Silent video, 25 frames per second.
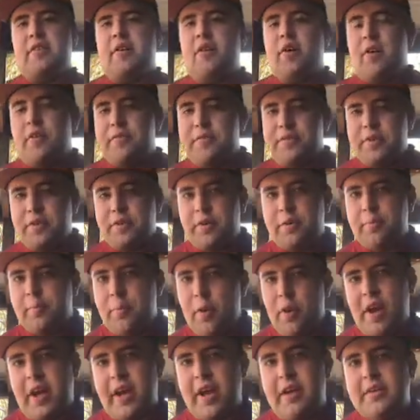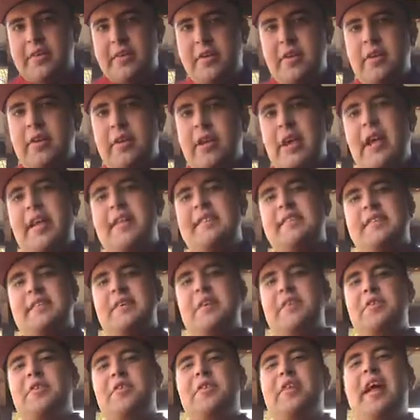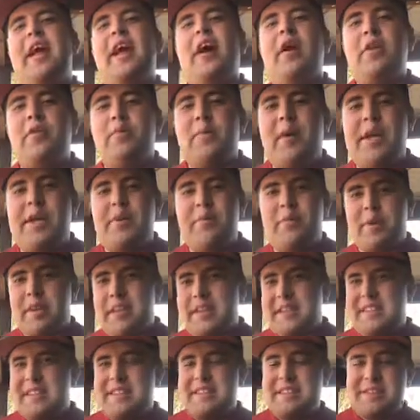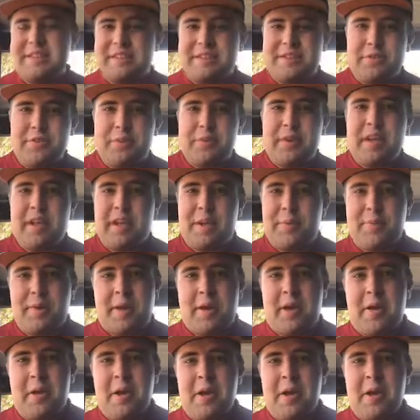of your mind and skill and how the way you want to do it anyway.